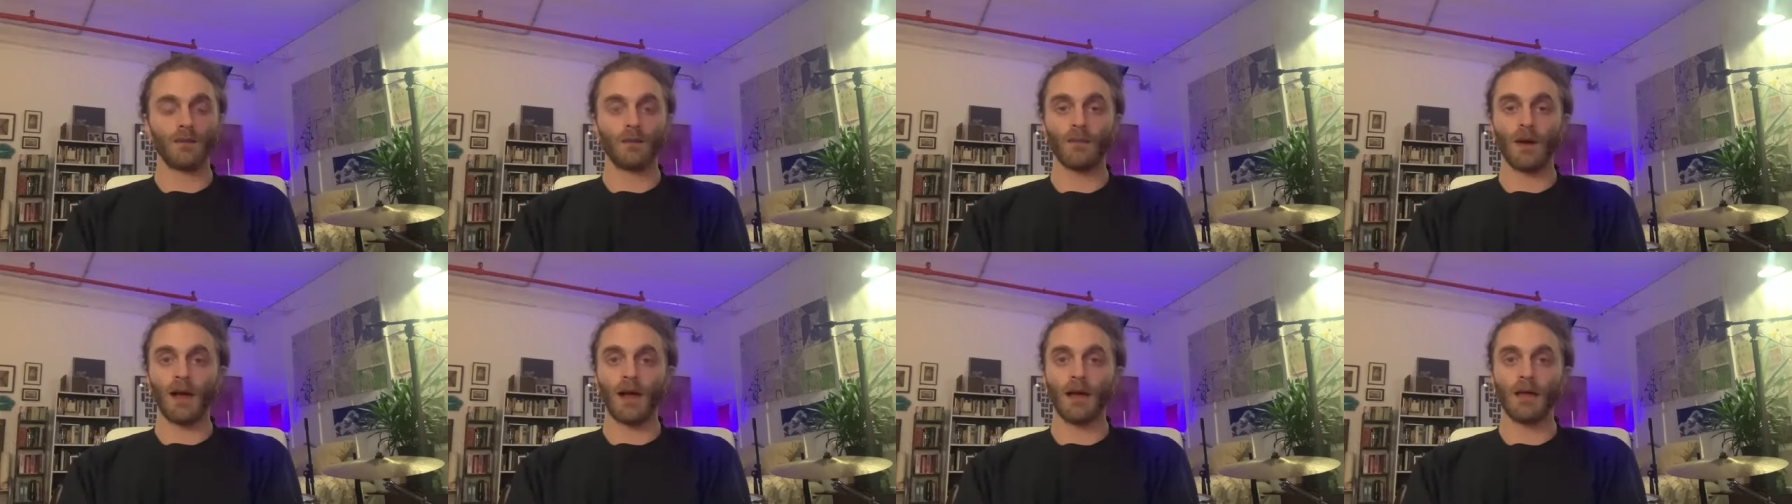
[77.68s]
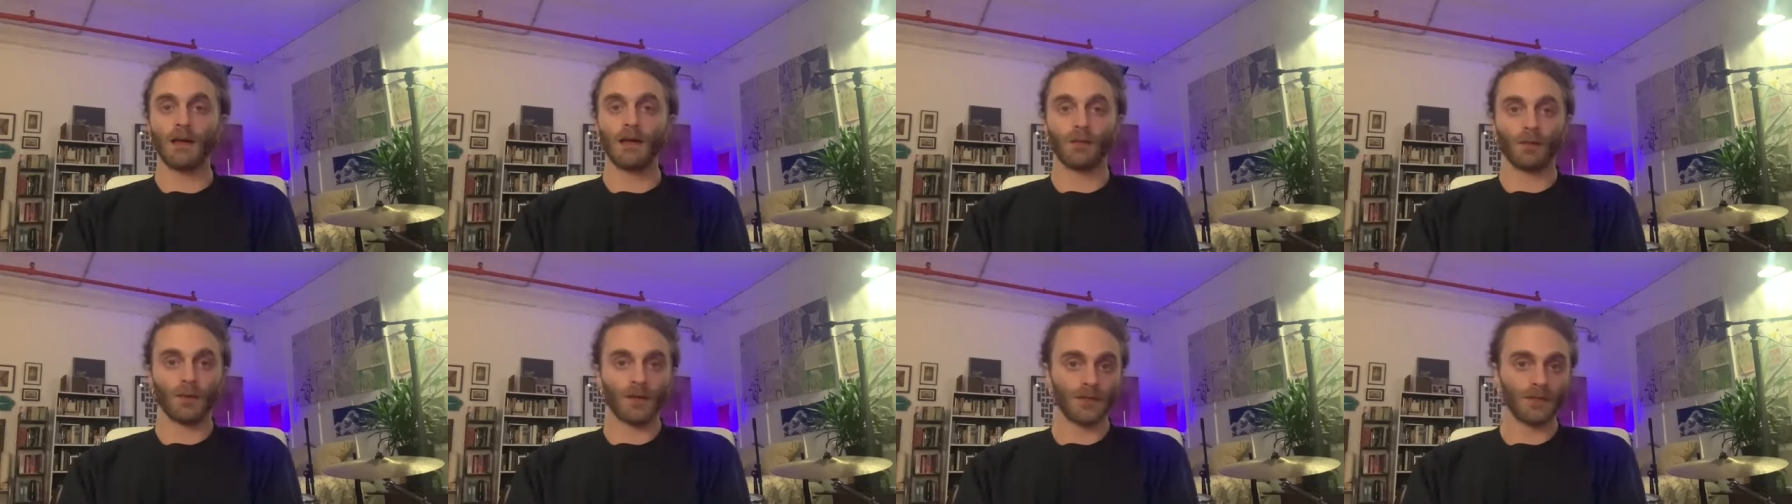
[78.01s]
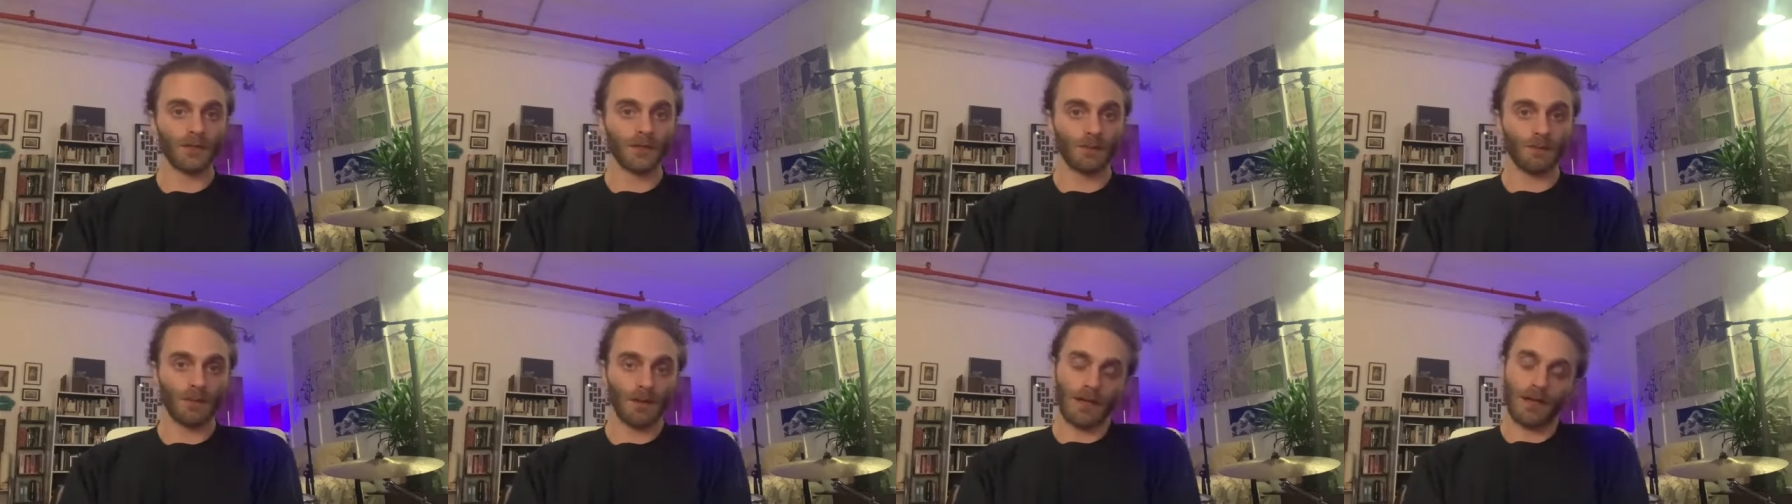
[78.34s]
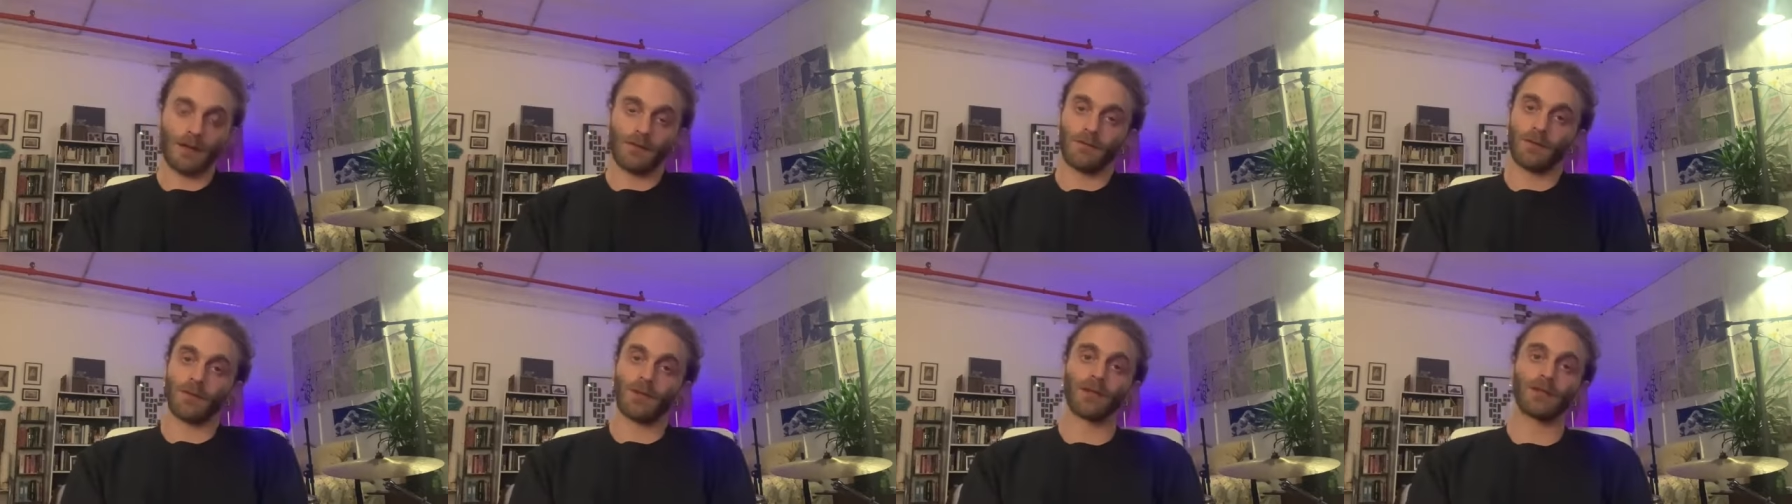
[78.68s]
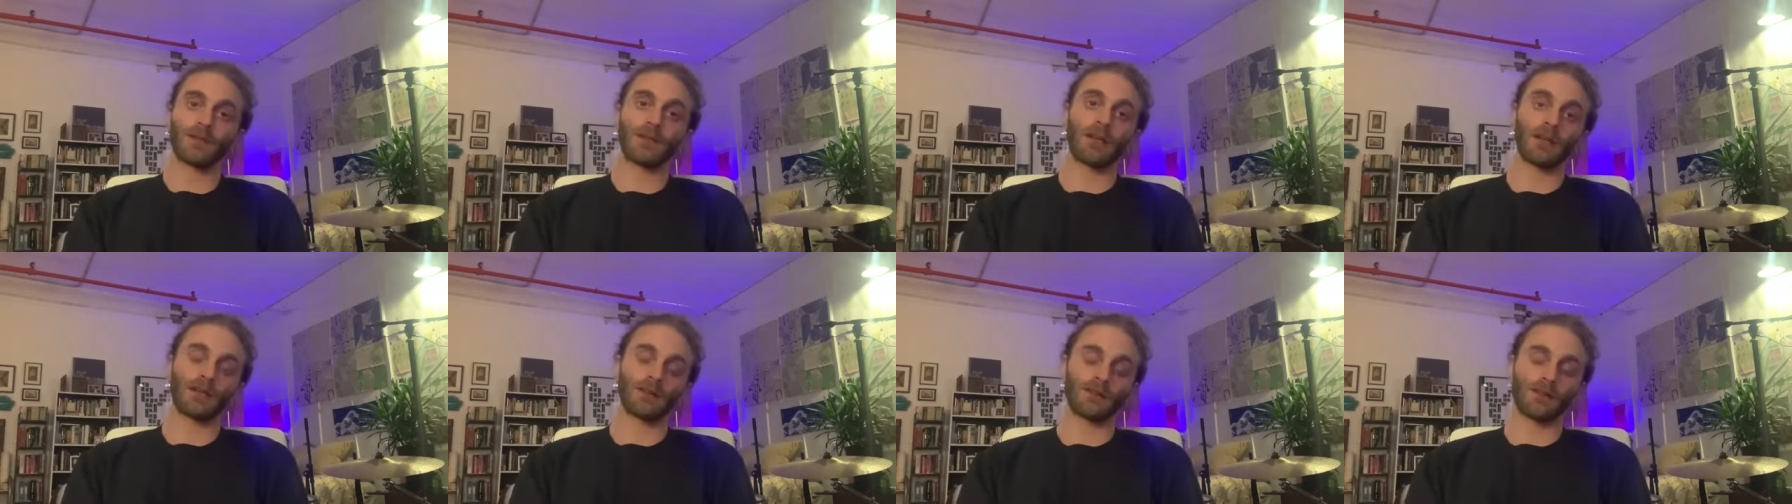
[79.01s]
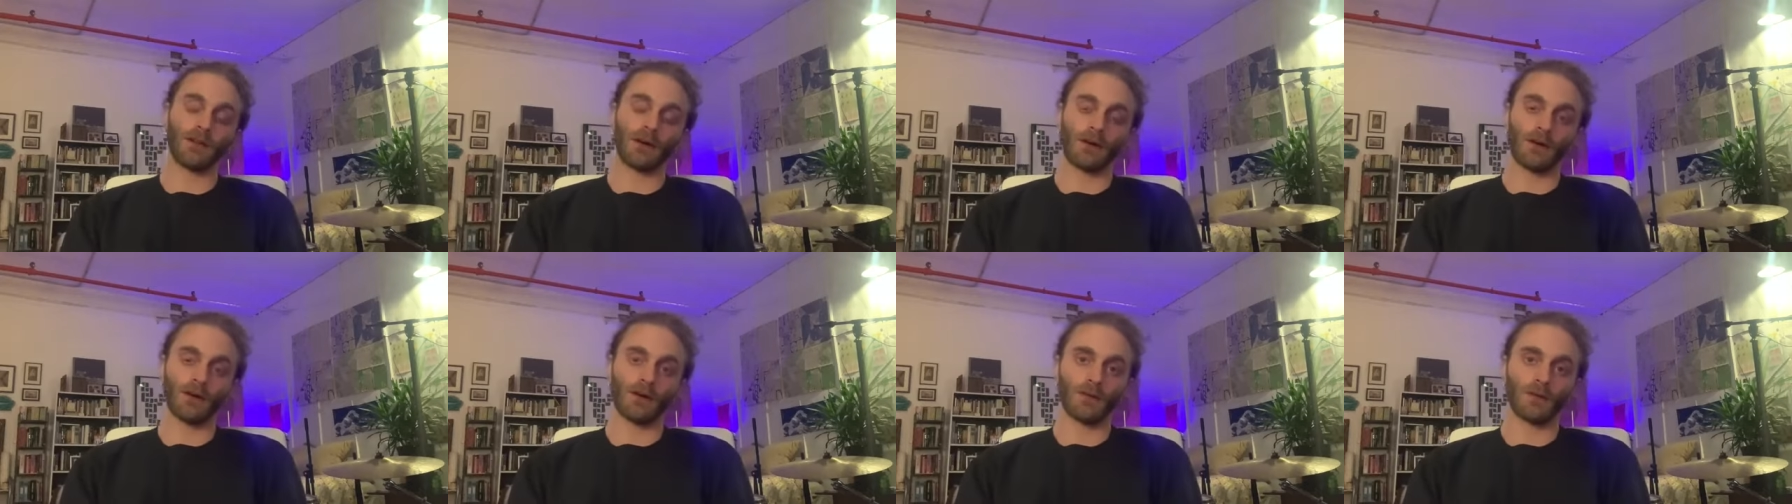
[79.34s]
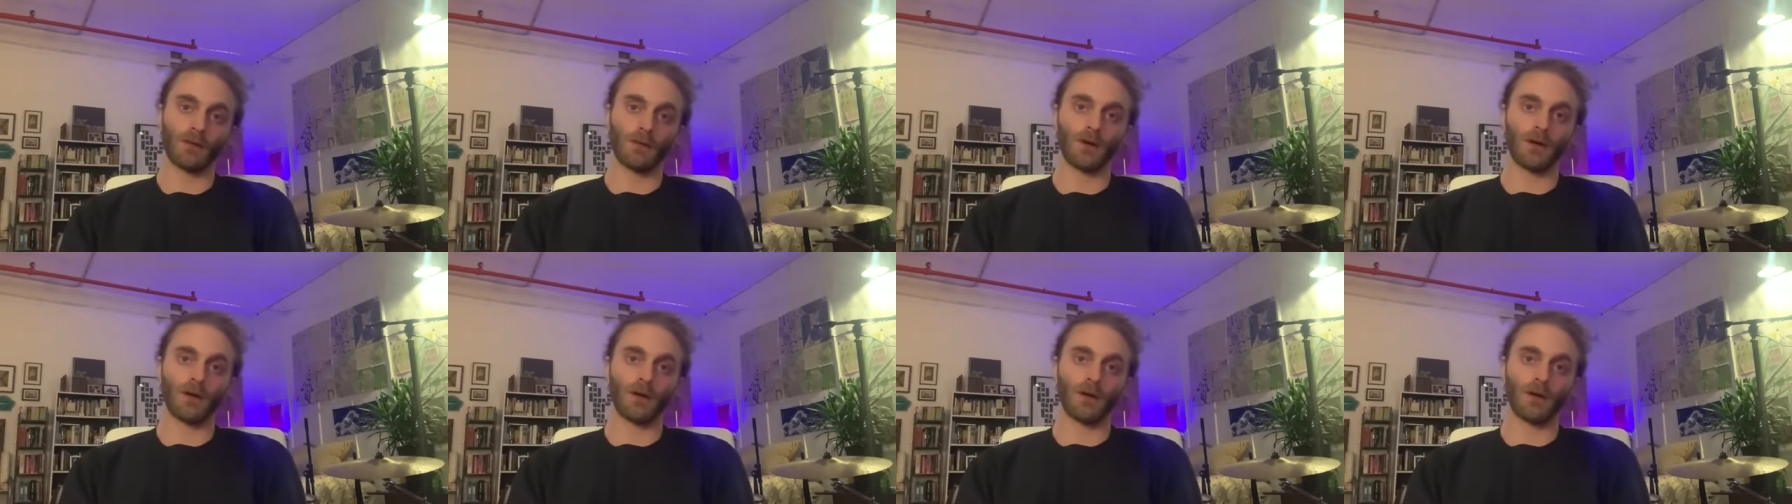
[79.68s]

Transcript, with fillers: My original plan for this Kickstarter